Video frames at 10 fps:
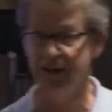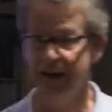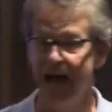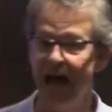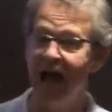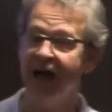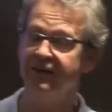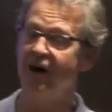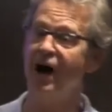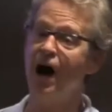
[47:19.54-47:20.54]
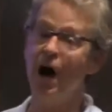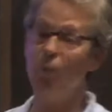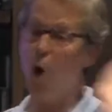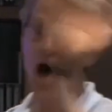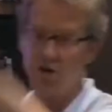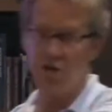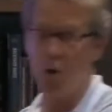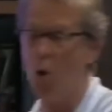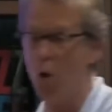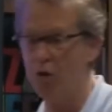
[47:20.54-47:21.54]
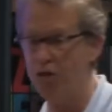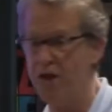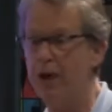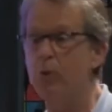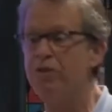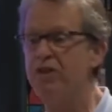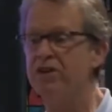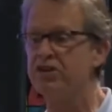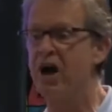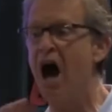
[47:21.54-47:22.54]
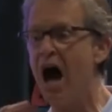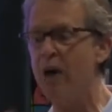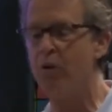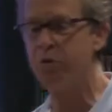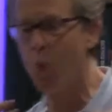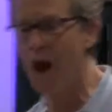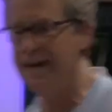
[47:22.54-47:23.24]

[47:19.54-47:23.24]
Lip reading: And I walked the whole thing with this guy with white